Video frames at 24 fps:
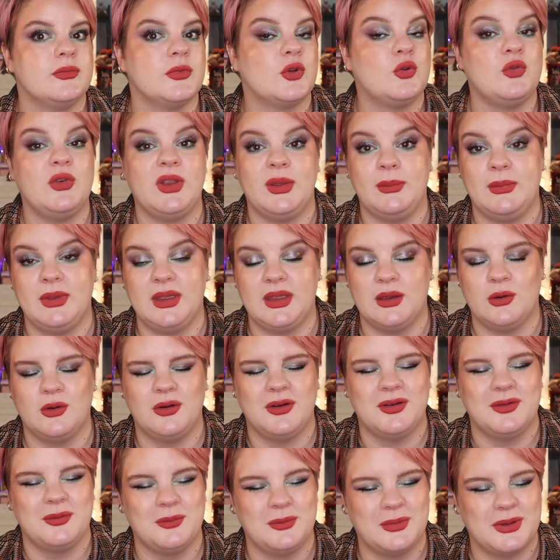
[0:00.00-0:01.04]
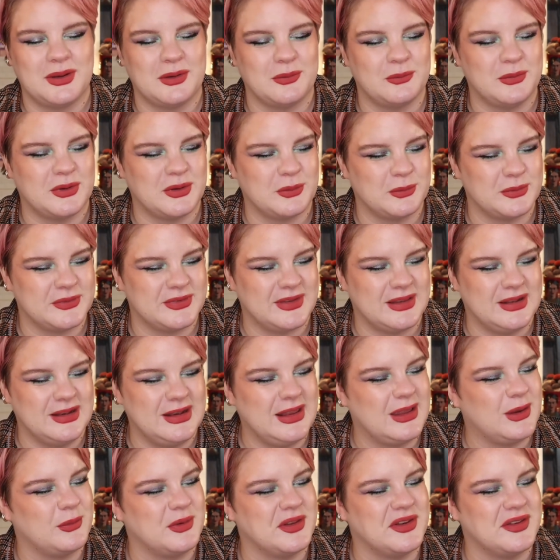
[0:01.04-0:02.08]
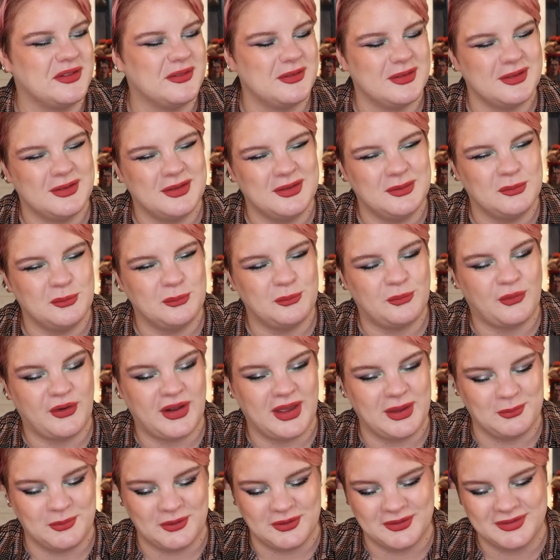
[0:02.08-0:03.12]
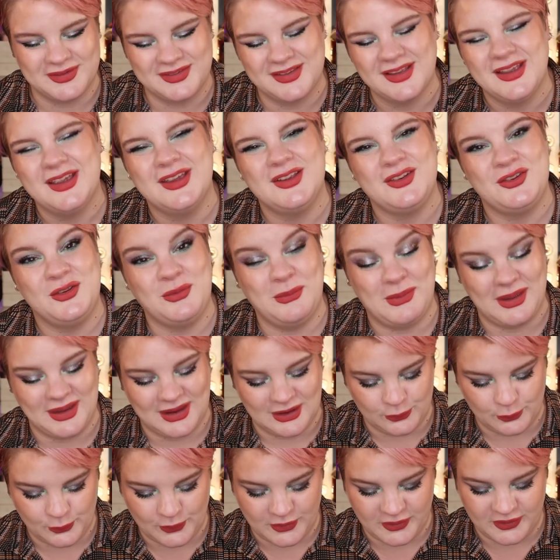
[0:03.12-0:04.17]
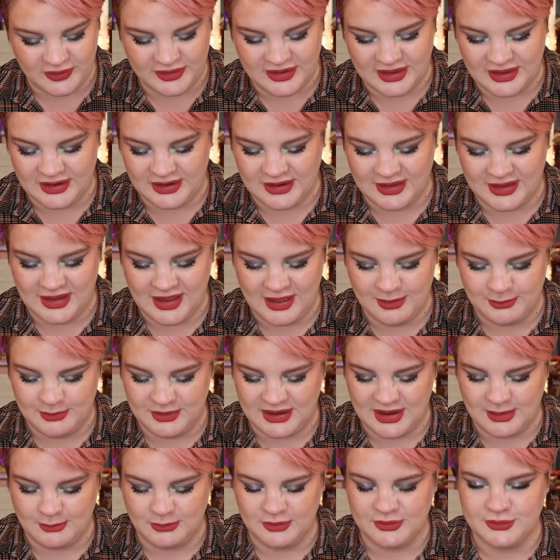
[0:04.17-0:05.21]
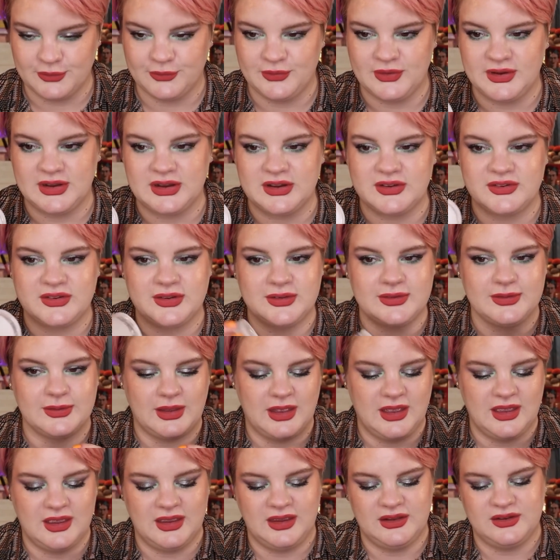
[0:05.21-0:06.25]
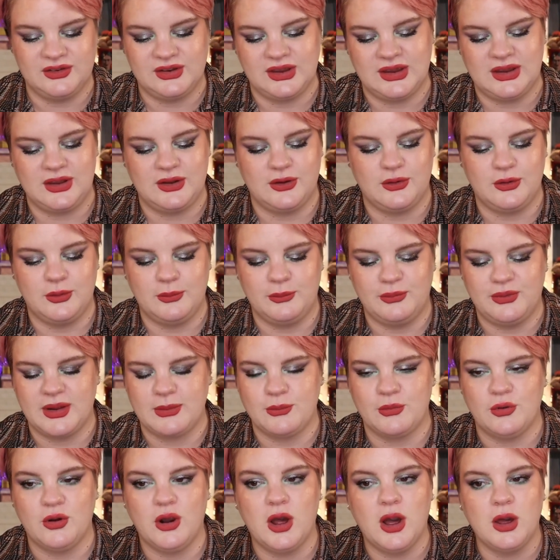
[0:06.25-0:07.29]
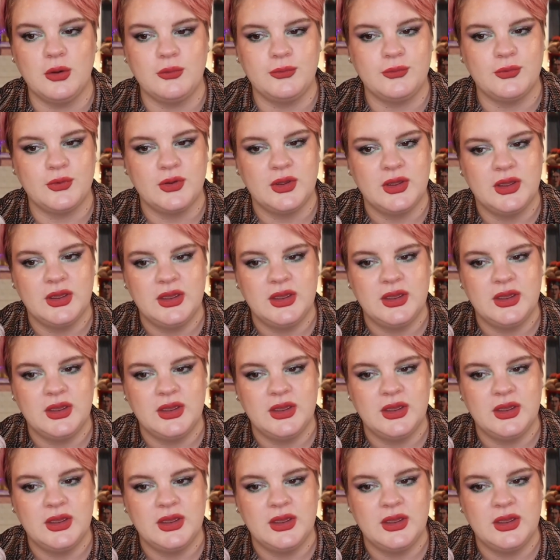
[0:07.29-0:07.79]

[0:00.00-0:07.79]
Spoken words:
creamy, or what do we say, liquid primers to make it work, and I have been able to finish this entire primer off.